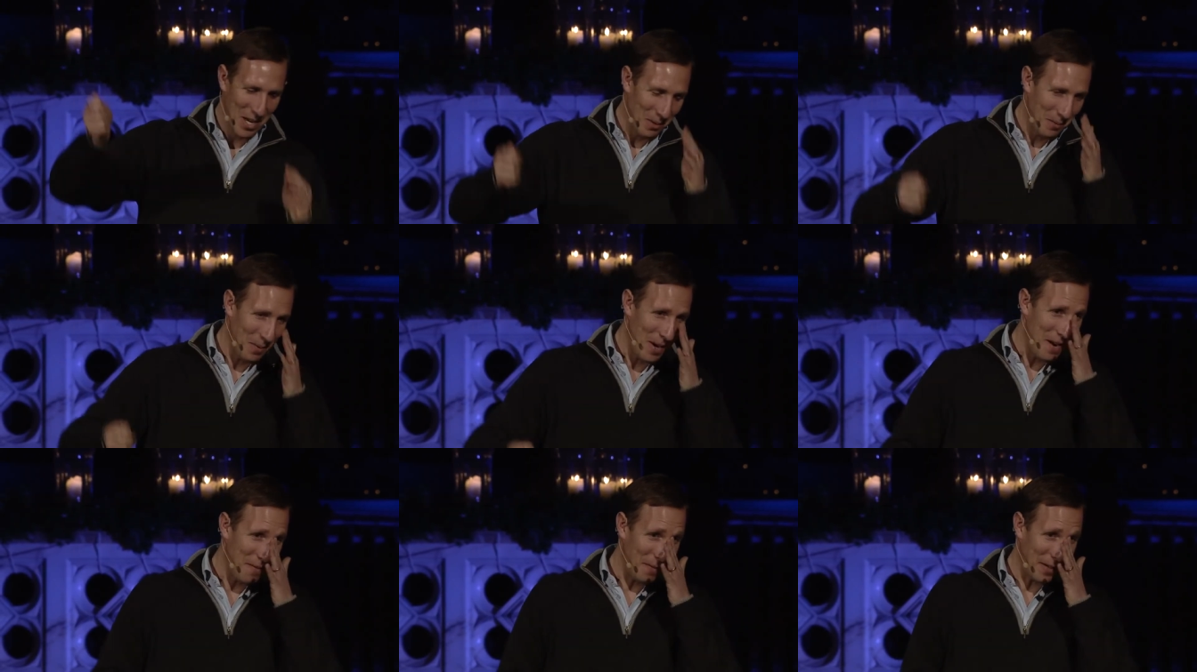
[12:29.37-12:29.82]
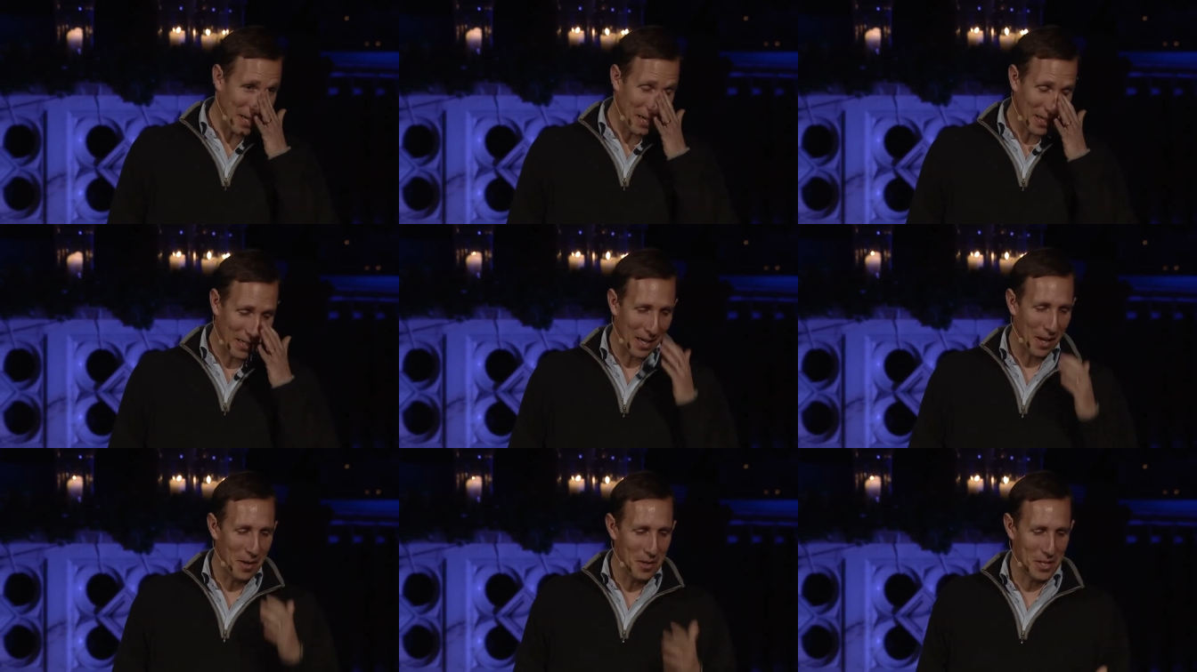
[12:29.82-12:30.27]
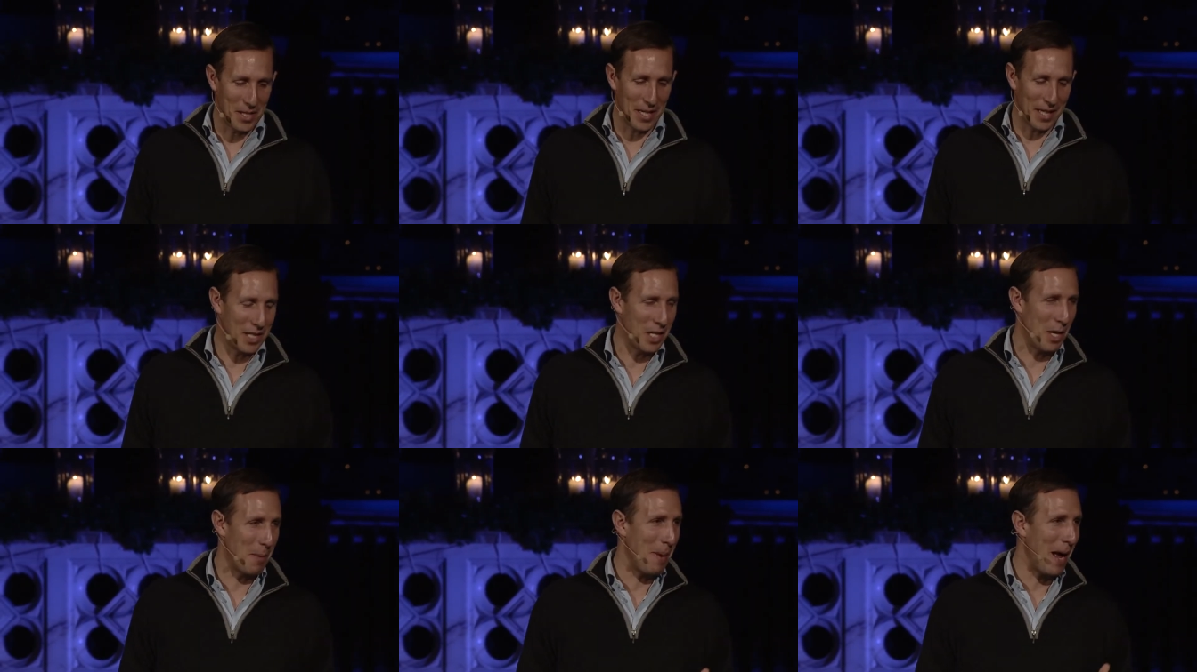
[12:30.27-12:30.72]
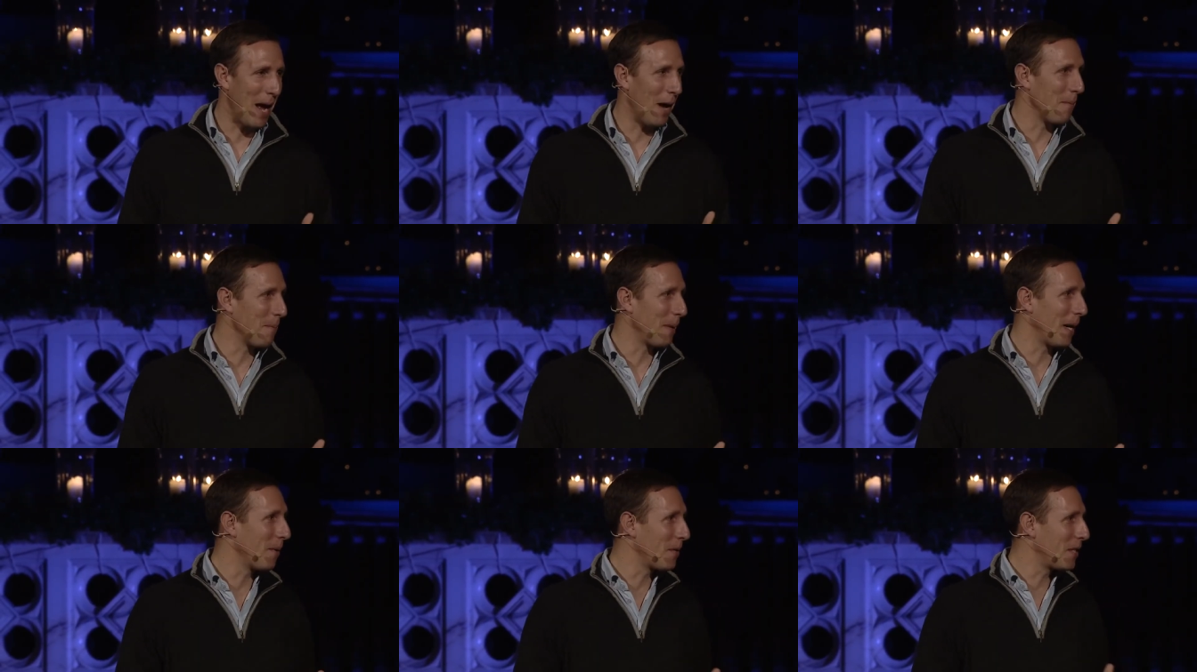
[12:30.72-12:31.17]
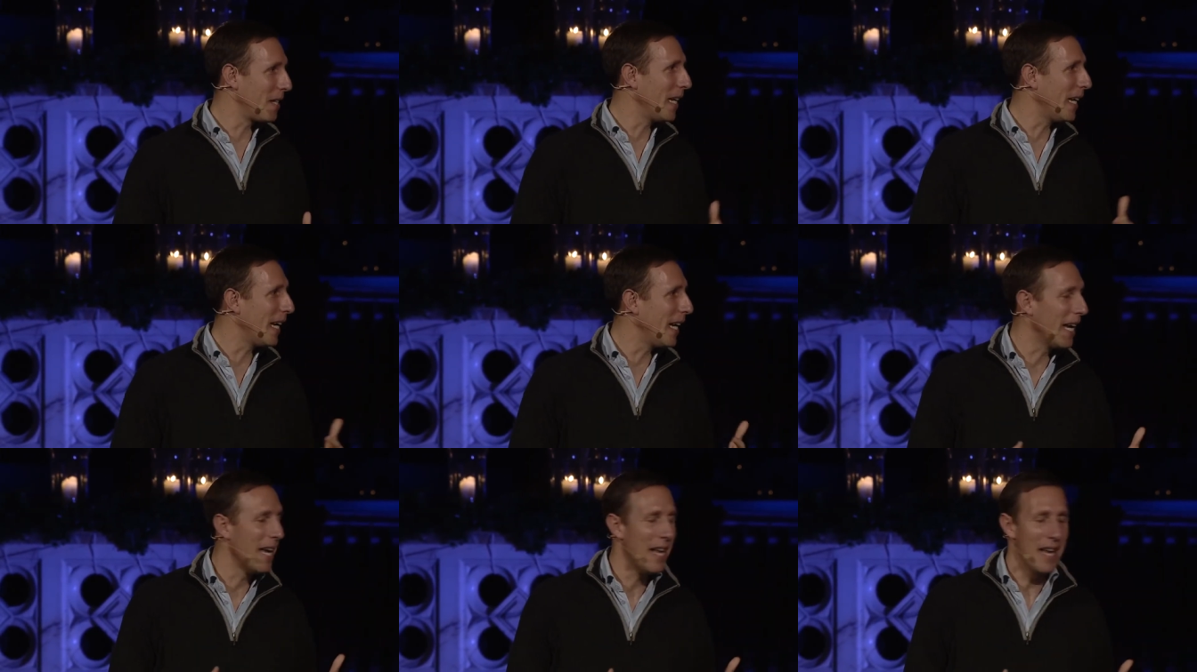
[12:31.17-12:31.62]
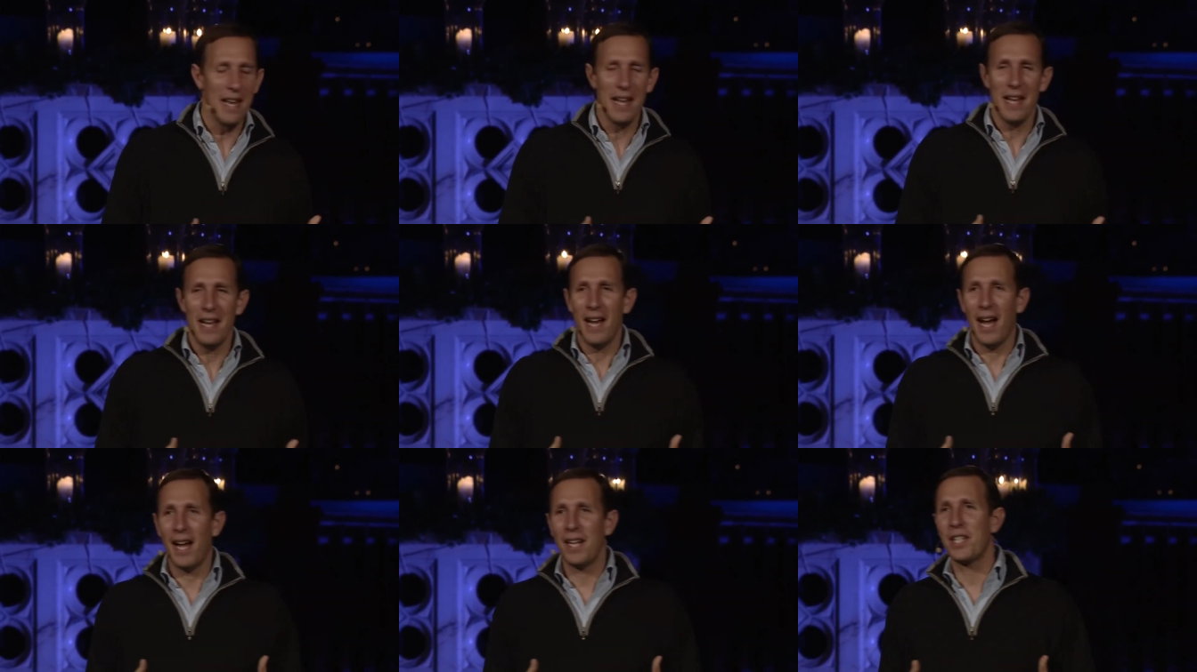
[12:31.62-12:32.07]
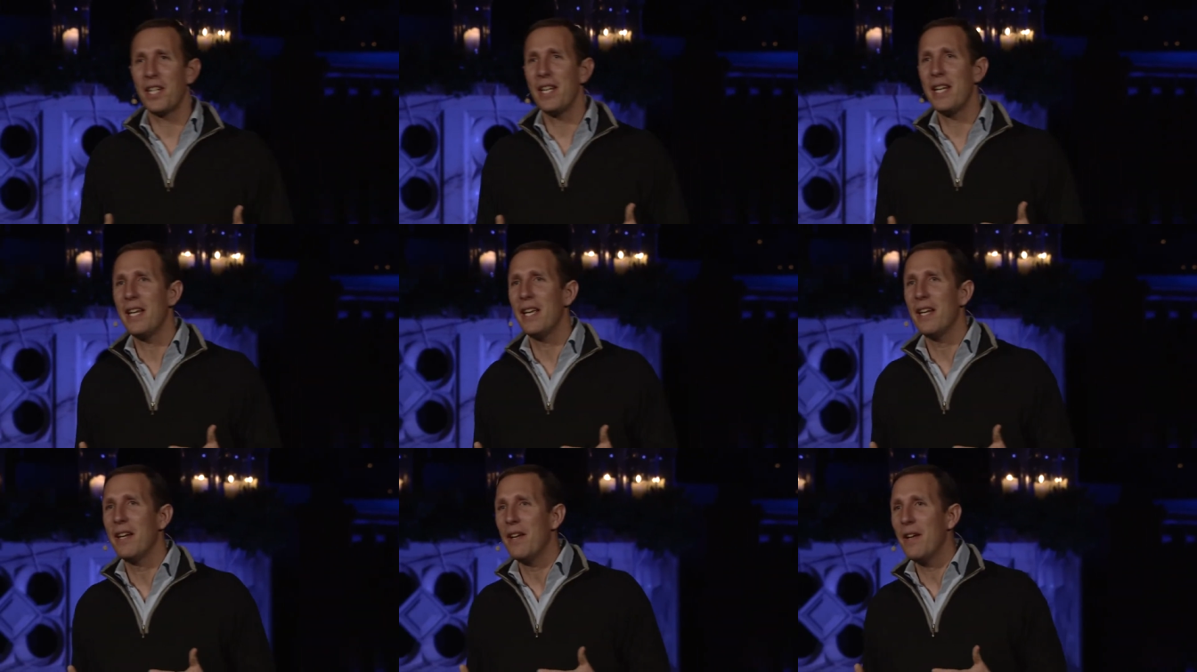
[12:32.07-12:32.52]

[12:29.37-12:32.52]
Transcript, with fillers: waving our glow sticks about. But I was thinking, actually,